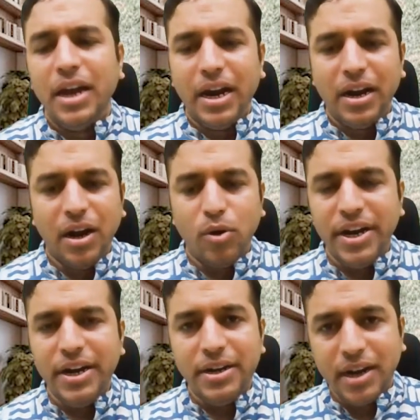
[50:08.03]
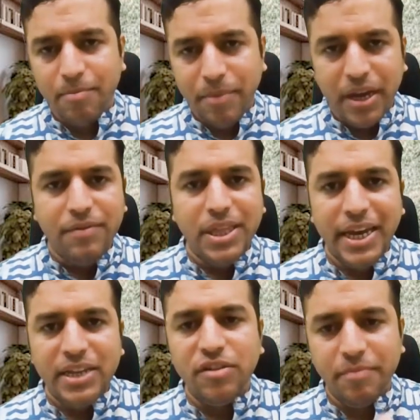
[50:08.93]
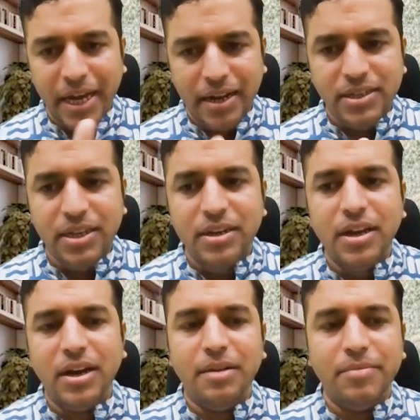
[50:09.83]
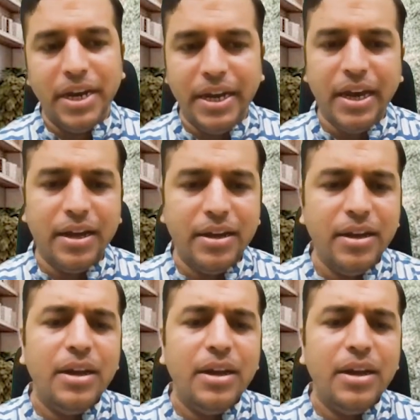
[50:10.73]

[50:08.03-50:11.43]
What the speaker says: and how did it compare with the age of marriage in India.